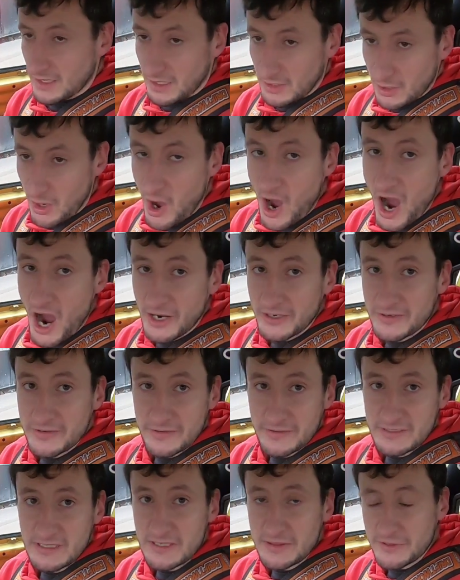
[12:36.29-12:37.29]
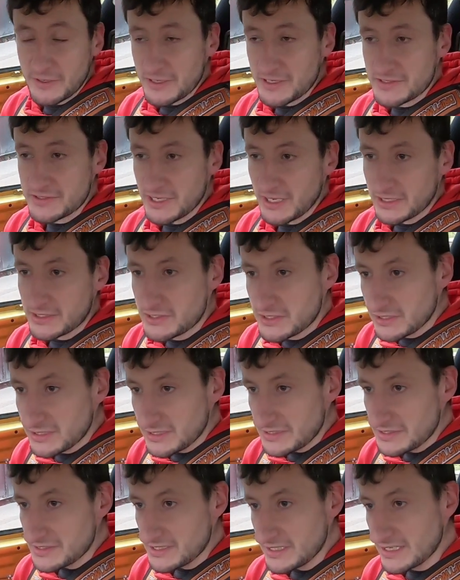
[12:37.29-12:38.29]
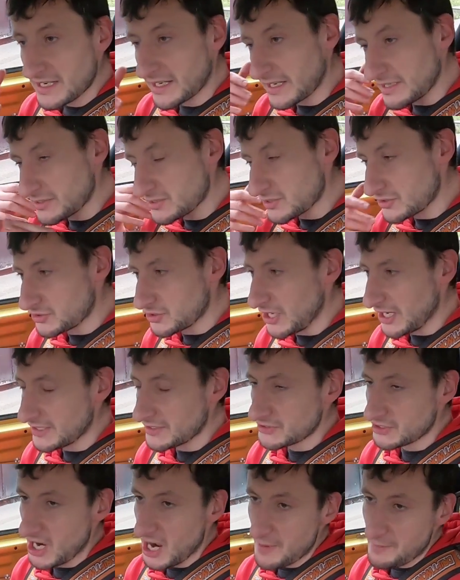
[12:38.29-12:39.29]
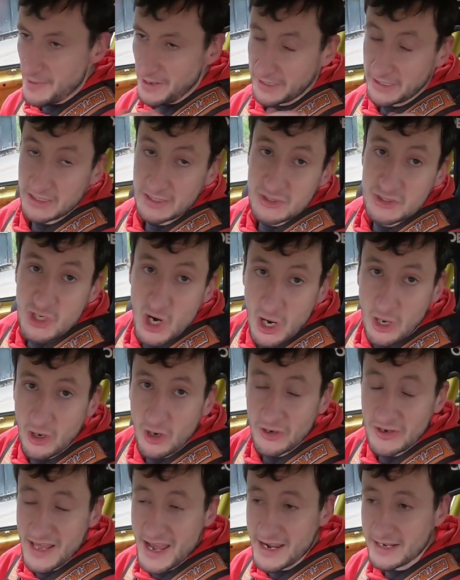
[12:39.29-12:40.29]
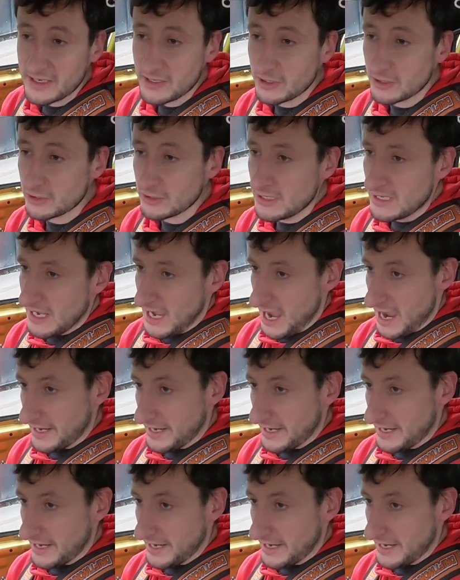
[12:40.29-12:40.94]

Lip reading: A lot harder than the E36. You can see I can just change up, I can chuck on angle,